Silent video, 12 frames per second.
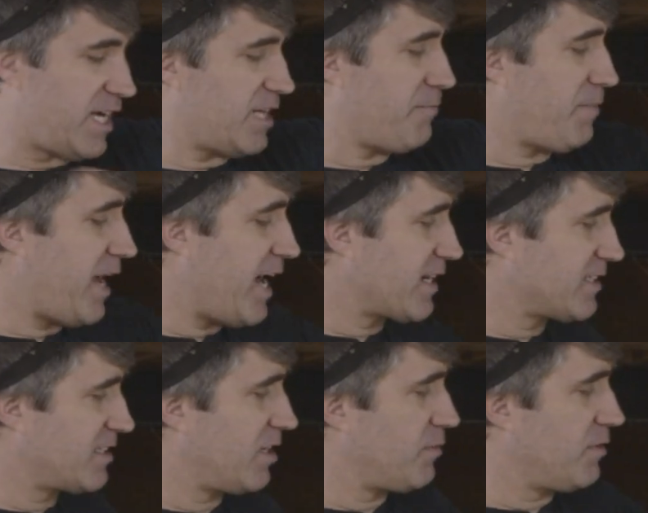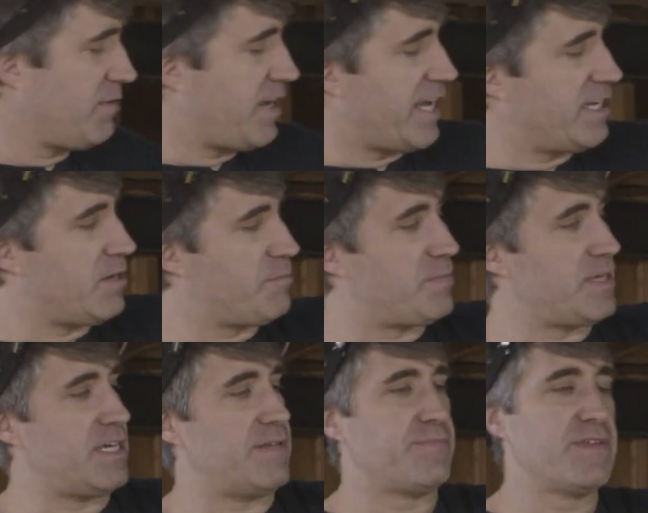and the back is going to end up
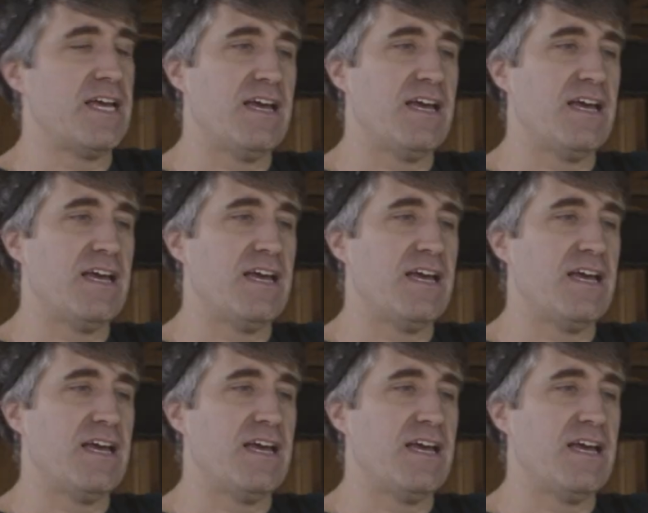being